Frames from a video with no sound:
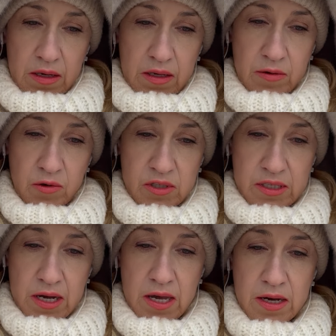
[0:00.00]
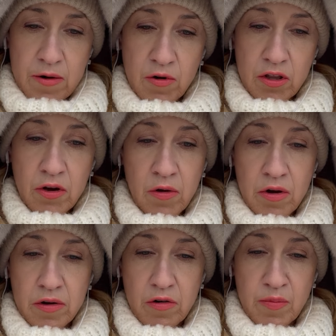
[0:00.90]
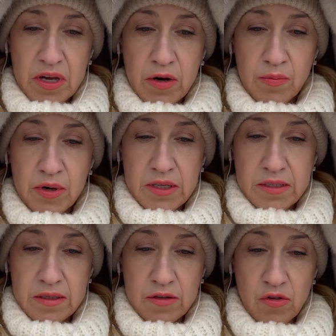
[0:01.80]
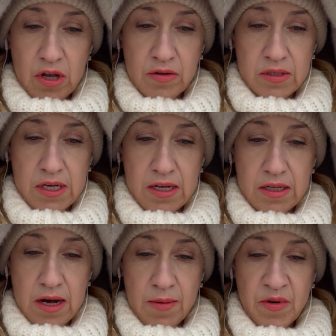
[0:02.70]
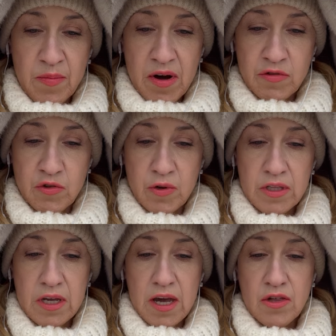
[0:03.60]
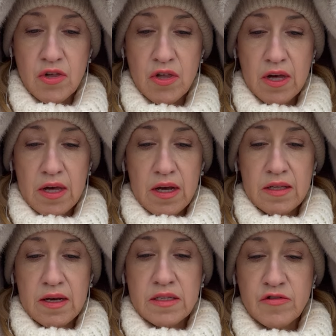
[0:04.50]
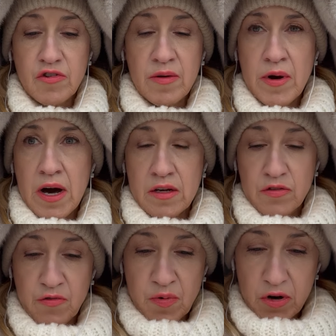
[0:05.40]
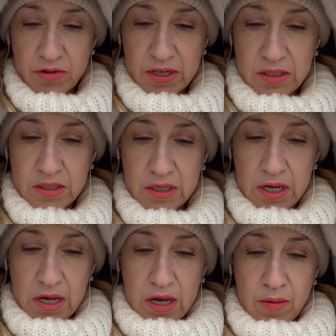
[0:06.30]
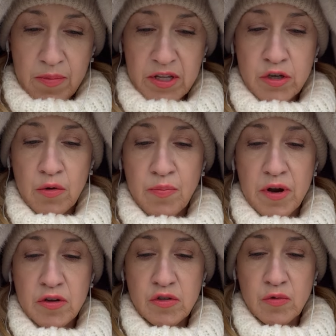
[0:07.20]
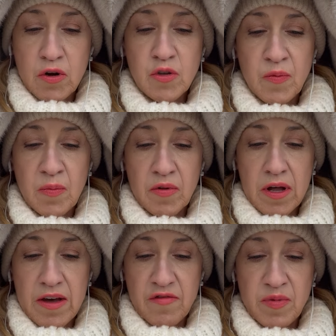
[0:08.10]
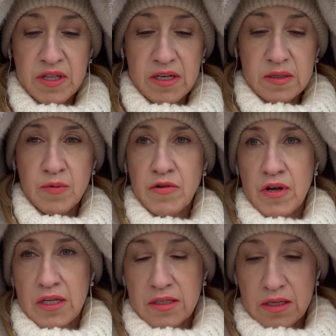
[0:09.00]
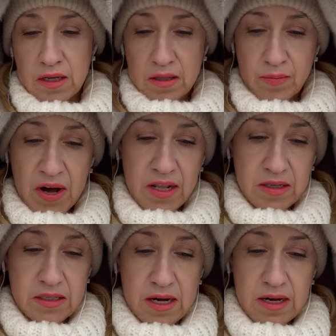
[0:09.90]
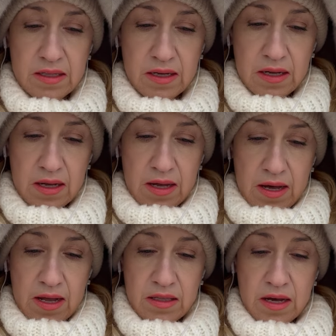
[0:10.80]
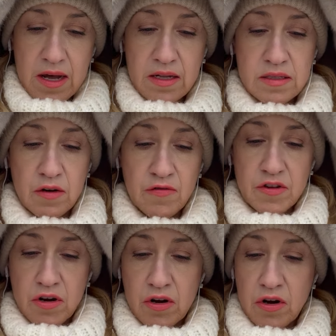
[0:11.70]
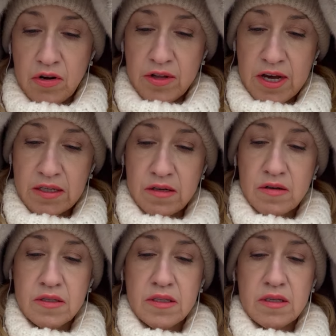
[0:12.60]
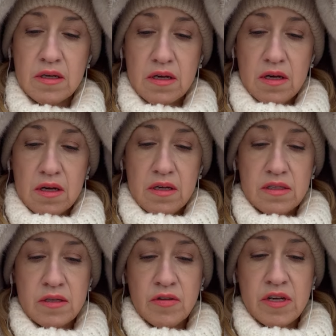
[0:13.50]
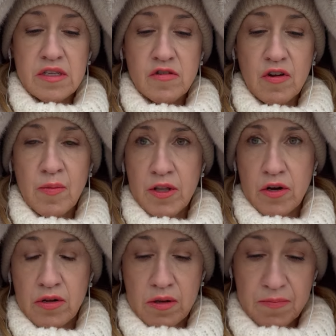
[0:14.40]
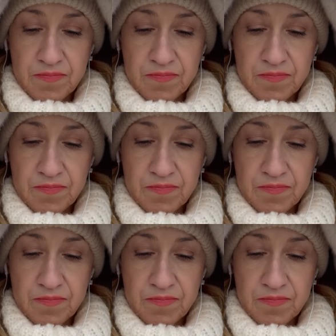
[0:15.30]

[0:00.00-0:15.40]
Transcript: he was saying, "I will no longer be complicit in genocide. I'm about to engage an extreme act of protest, but compared to what people have been experiencing in Palestine at the hands of their colonizers, it's not extreme at all.